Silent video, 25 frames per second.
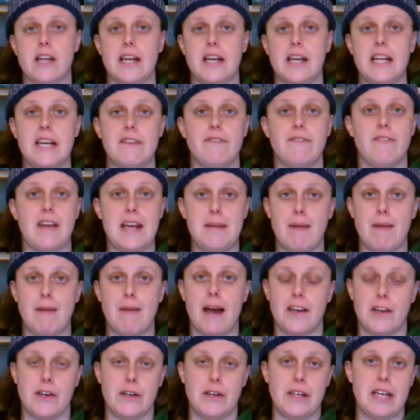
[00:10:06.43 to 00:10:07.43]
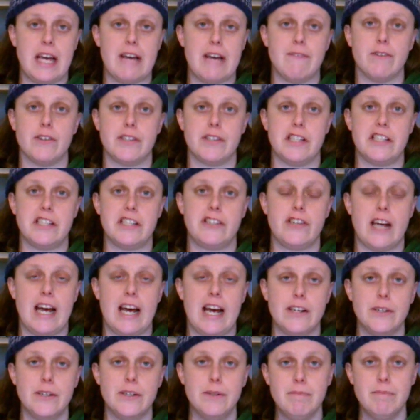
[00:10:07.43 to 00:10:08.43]
any feedback you can give on this
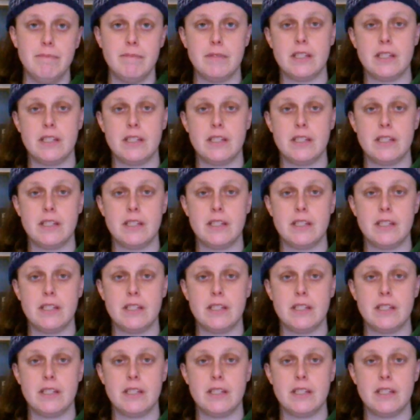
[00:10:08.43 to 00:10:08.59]
channel.